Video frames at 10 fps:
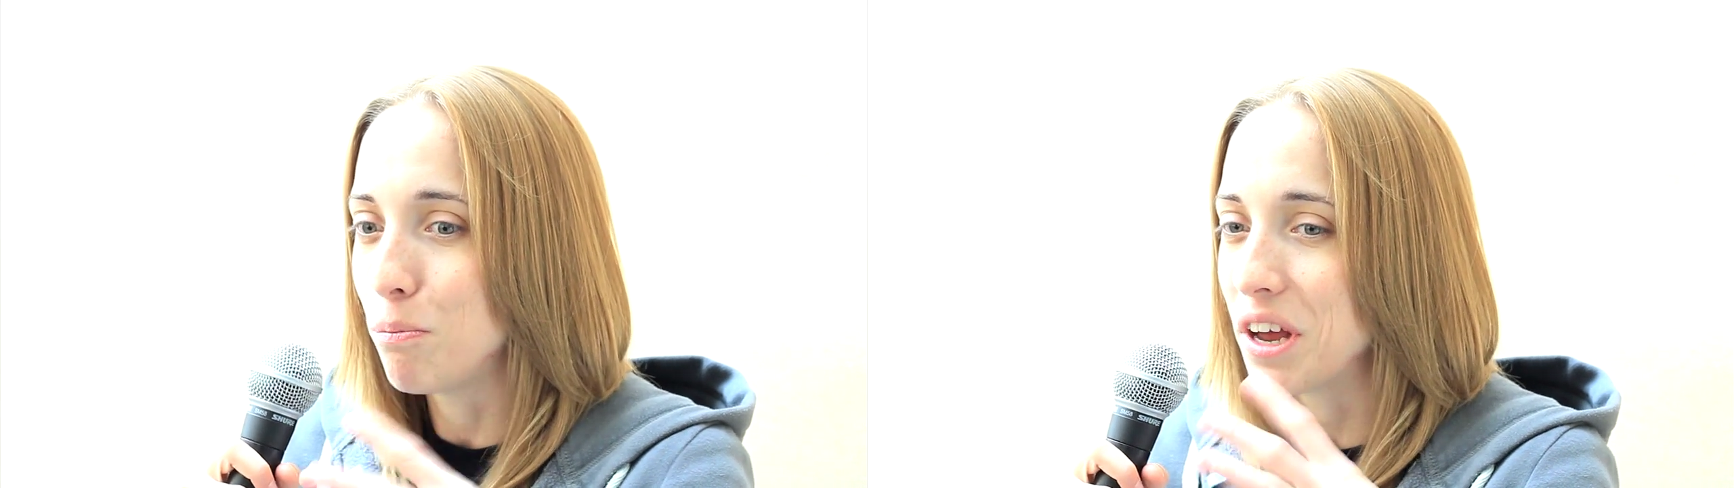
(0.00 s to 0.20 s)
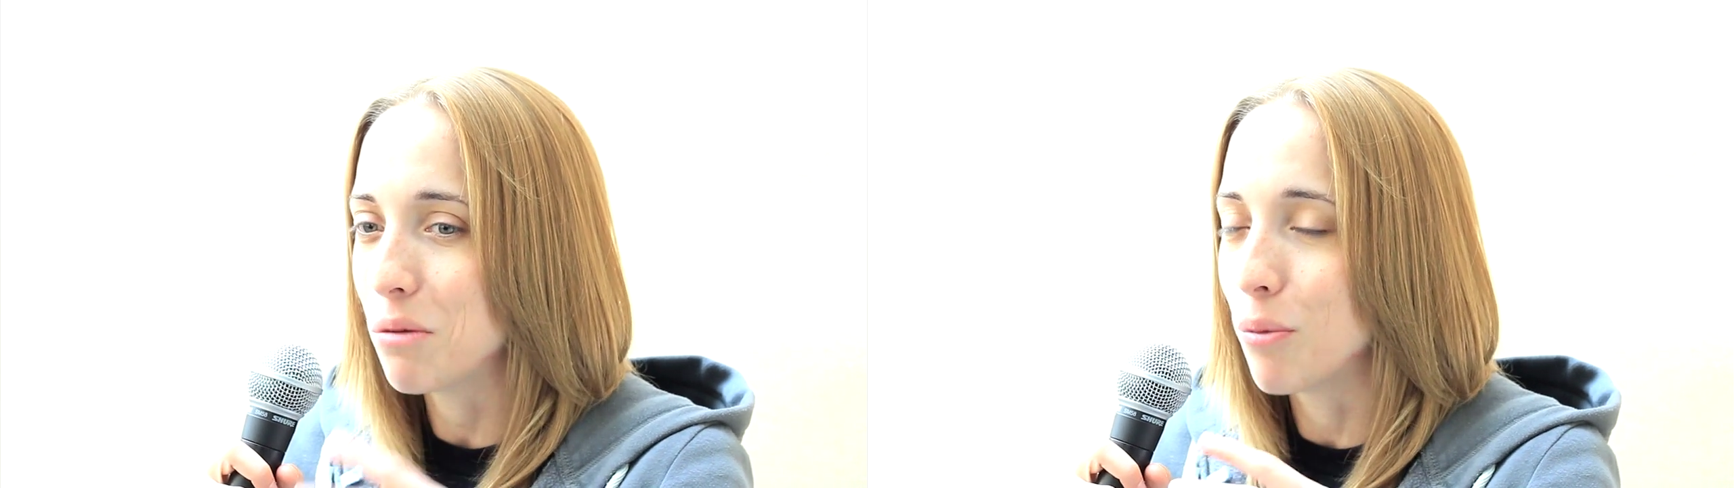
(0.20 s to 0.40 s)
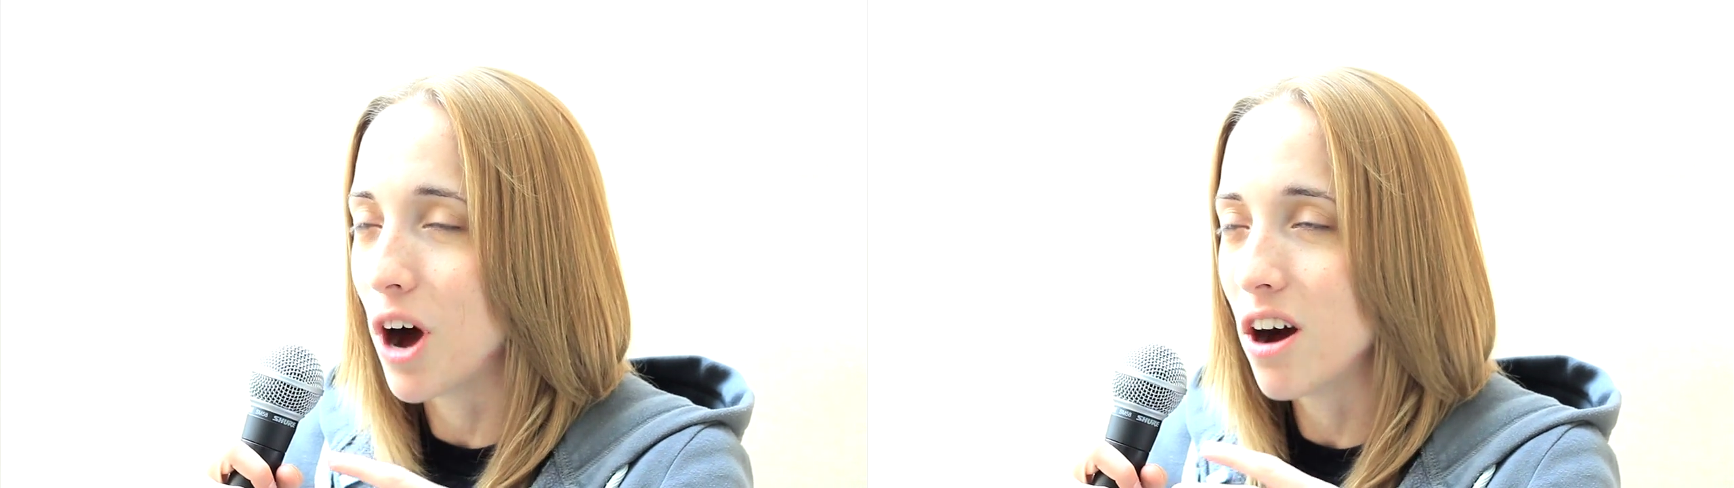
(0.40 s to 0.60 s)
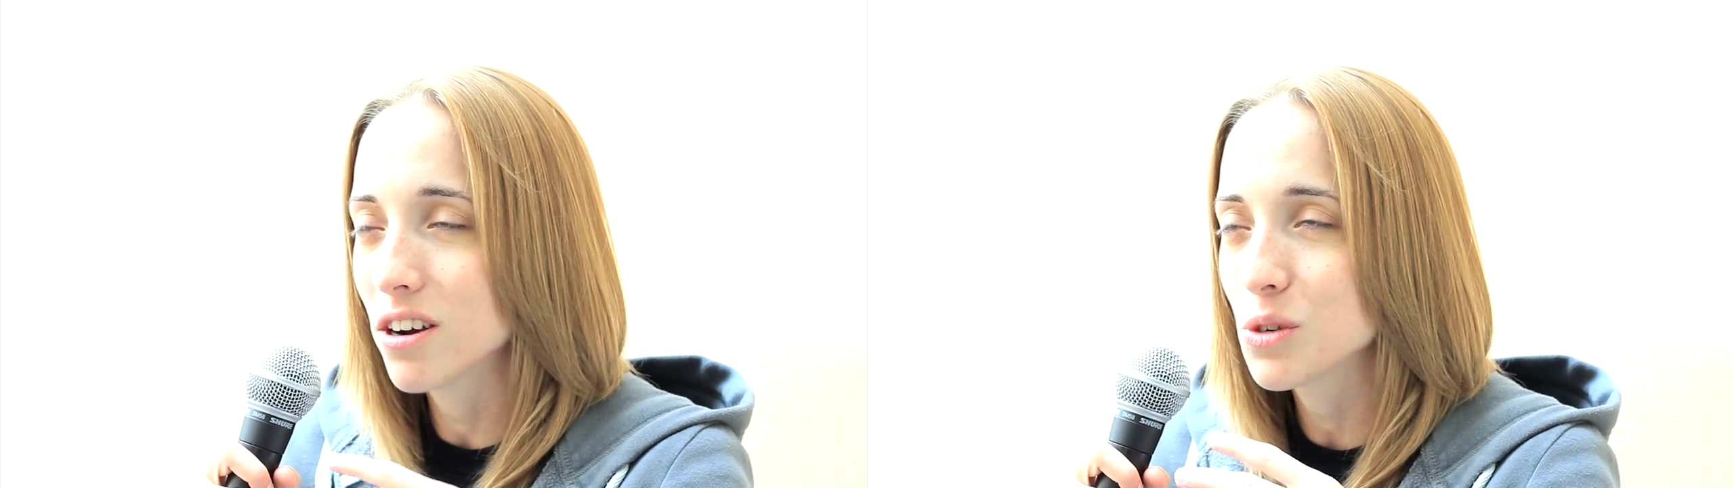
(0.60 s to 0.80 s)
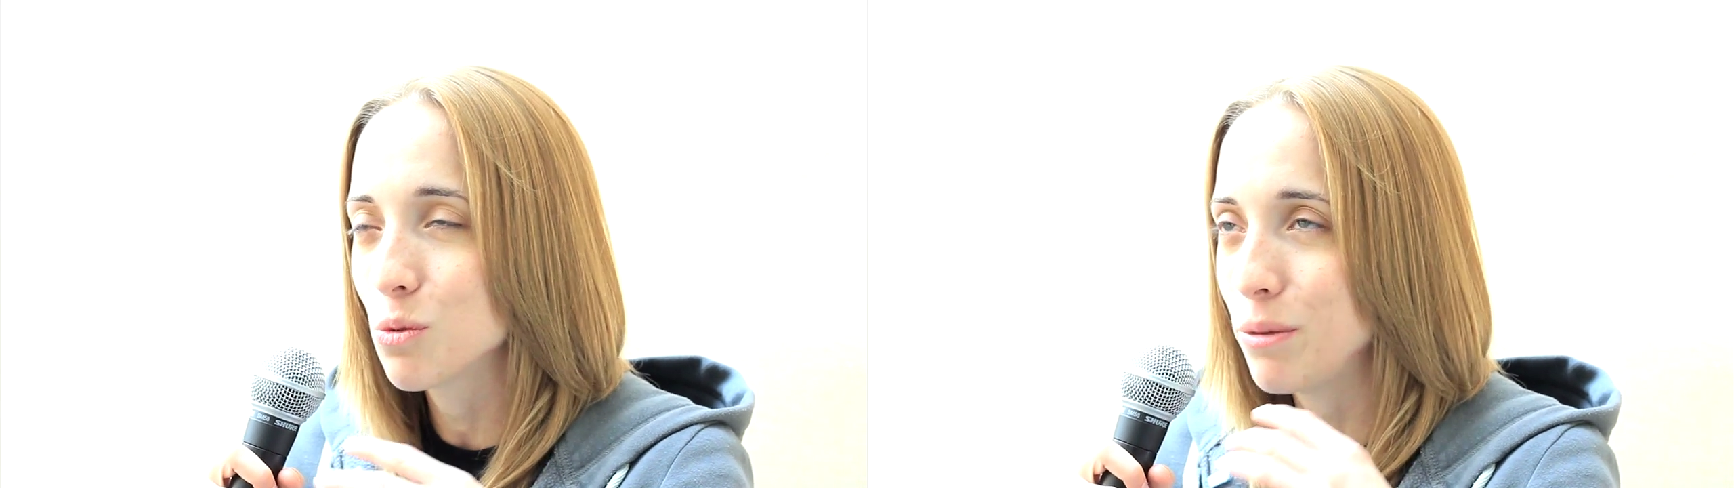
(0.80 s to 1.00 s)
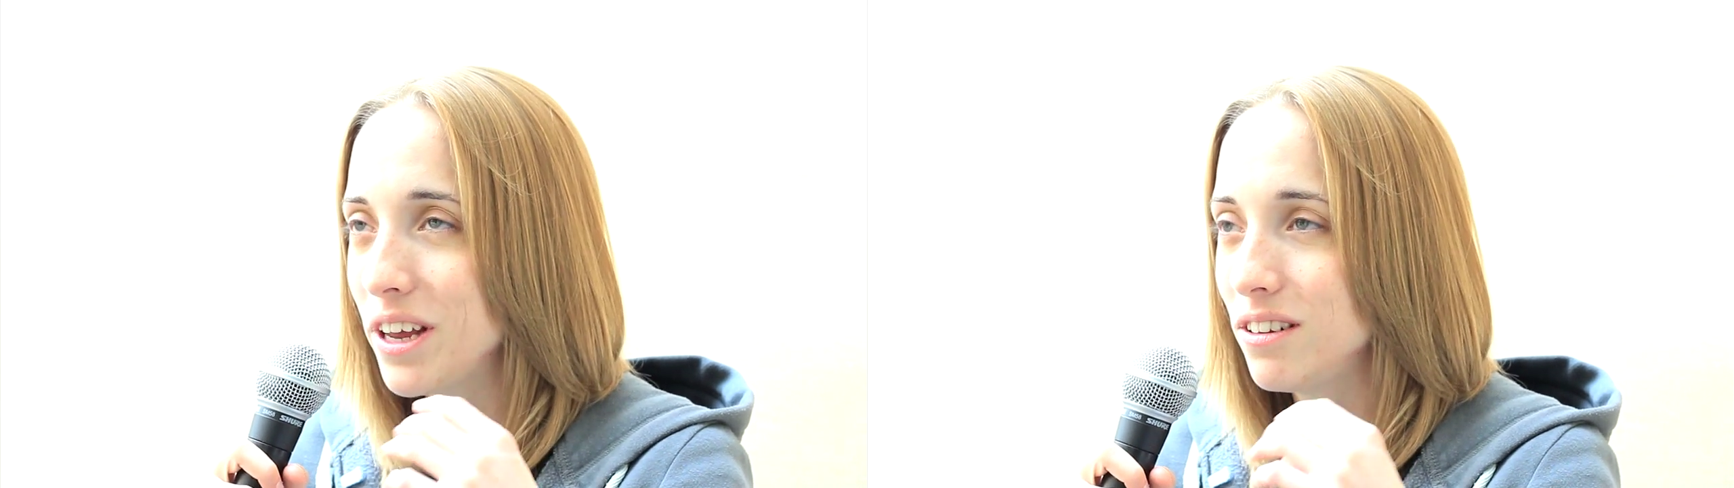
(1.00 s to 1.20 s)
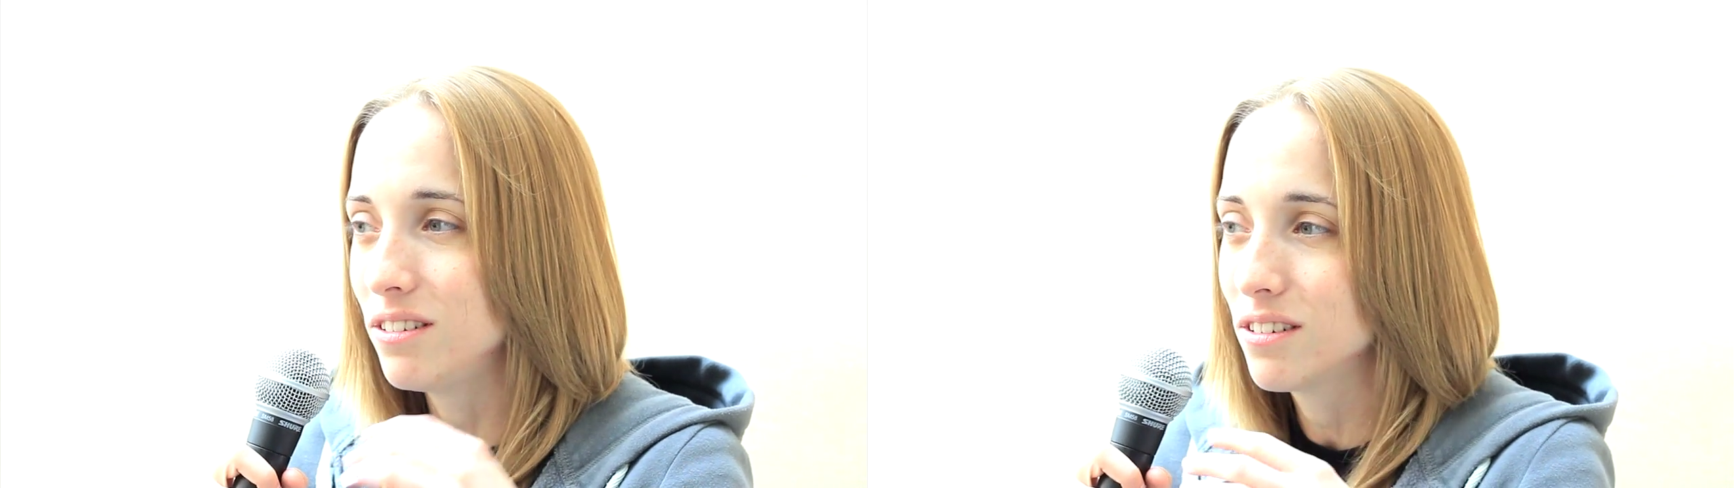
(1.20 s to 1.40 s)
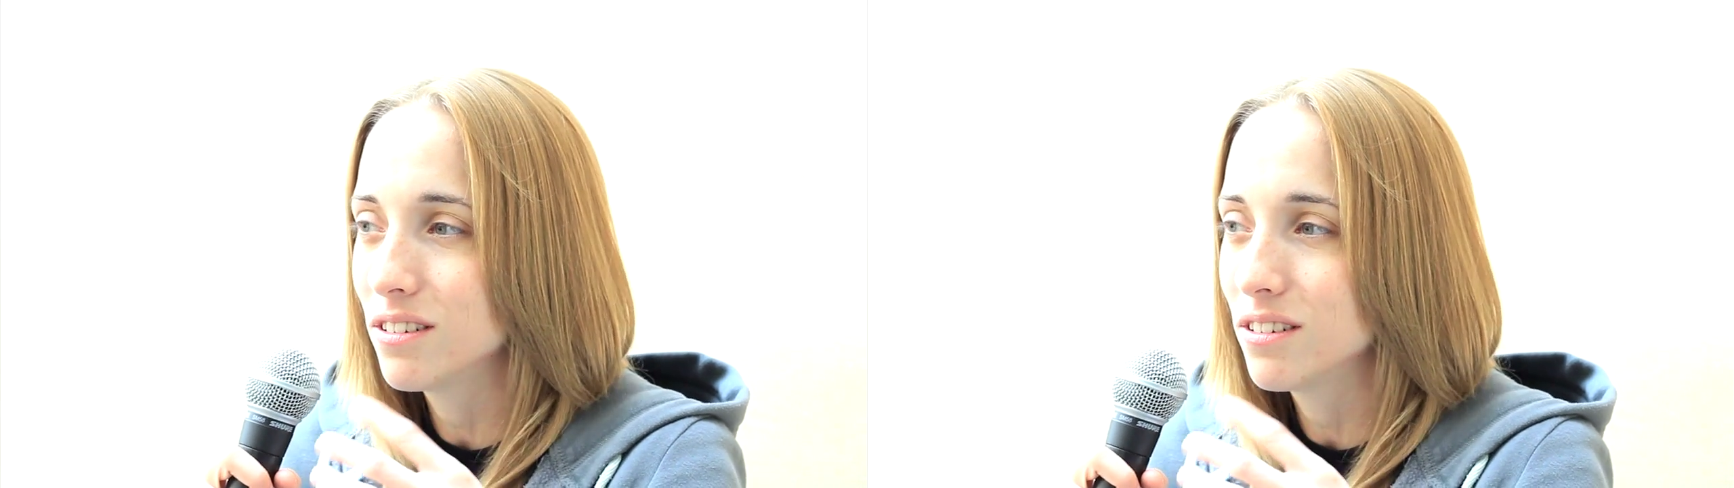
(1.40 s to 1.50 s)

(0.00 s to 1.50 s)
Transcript: big box would be